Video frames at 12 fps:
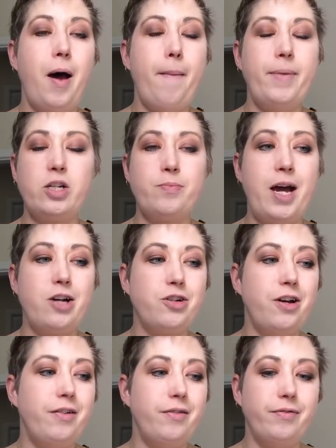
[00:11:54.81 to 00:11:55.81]
a mishmash
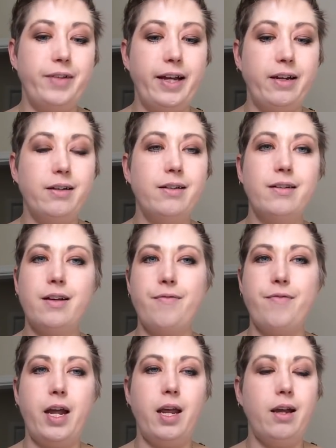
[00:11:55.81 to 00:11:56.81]
of like
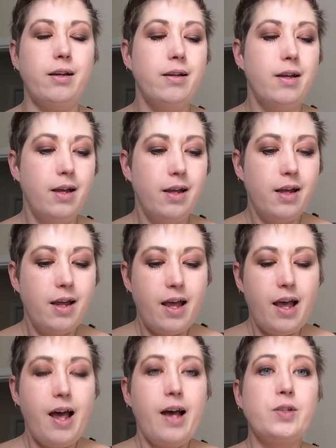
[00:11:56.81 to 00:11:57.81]
confetti.
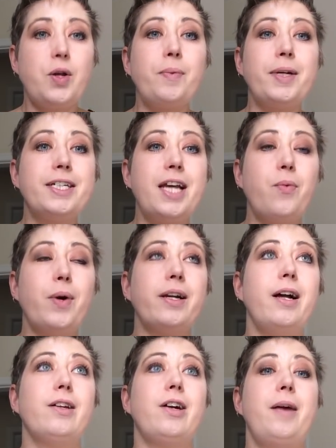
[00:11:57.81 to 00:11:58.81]
So I'm going to take one
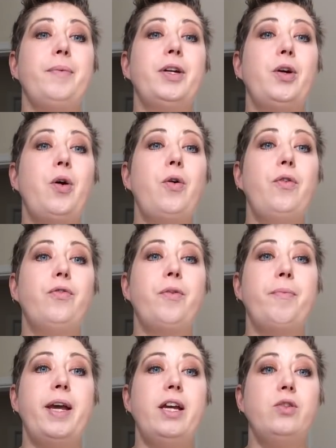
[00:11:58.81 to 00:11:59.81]
color, I'm going to go
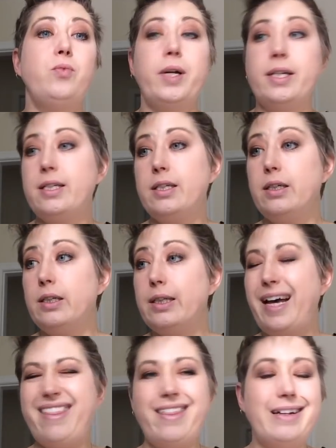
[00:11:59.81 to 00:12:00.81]
from page 1
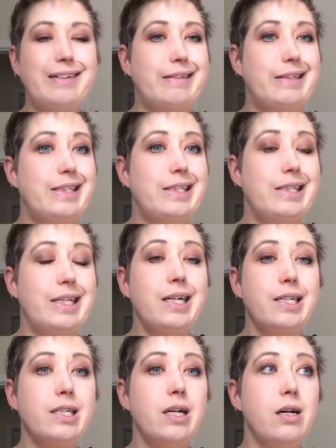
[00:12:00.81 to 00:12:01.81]
till I think
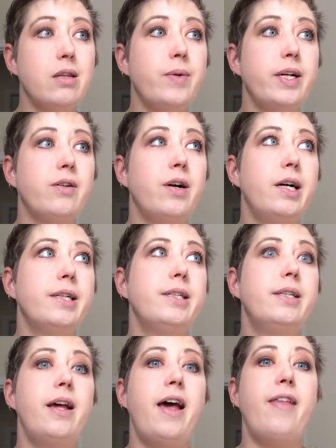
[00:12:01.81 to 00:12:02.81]
6 all the way
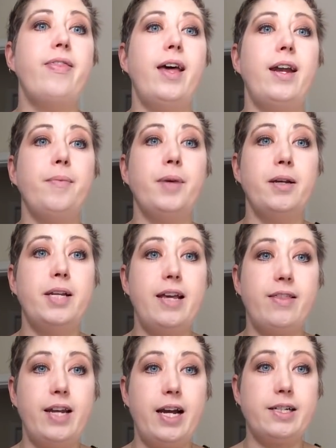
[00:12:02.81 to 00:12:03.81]
across, and then I'm going to
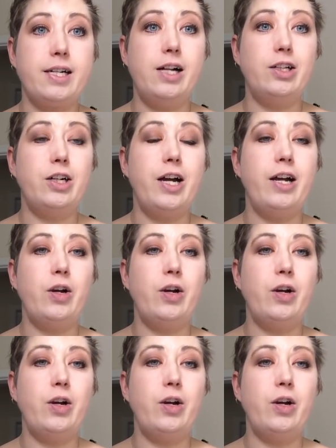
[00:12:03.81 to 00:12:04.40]
take the next color